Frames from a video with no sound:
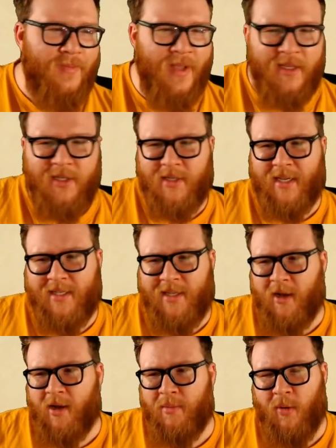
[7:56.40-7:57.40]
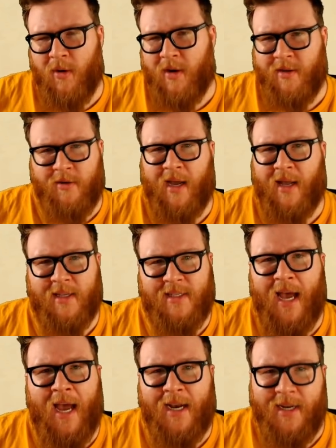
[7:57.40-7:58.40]
it's just like stuck on board and you're kind of
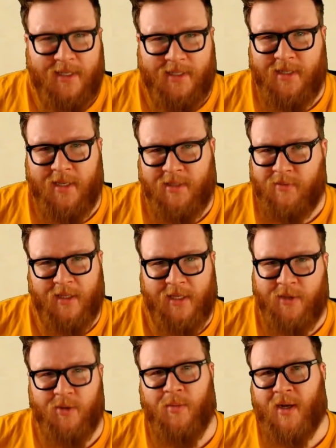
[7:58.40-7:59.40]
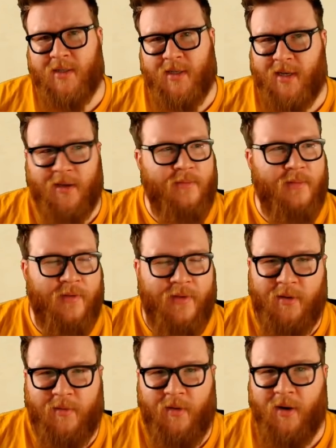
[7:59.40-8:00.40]
sad because it doesn't really do much. Like a
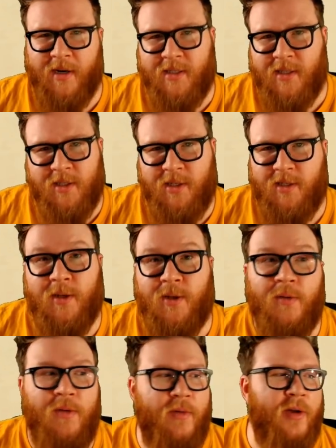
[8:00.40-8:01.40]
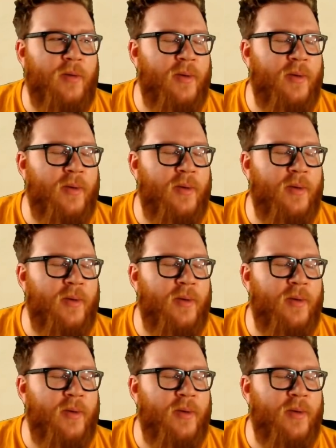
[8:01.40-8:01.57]
Defender of Argus is just a 2 3 or